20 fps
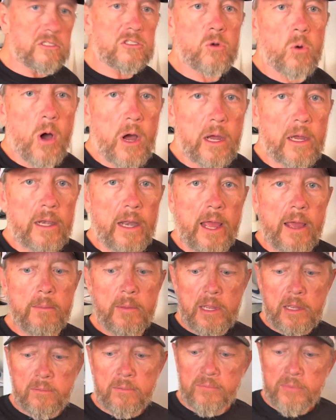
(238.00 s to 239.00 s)
squawking at
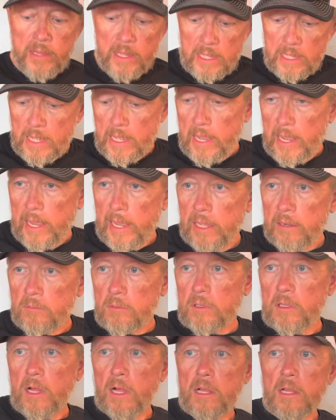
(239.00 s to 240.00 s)
me. And
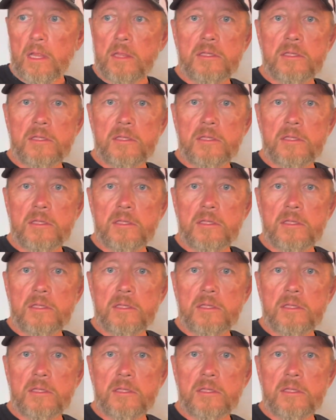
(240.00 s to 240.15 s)
we'll haul all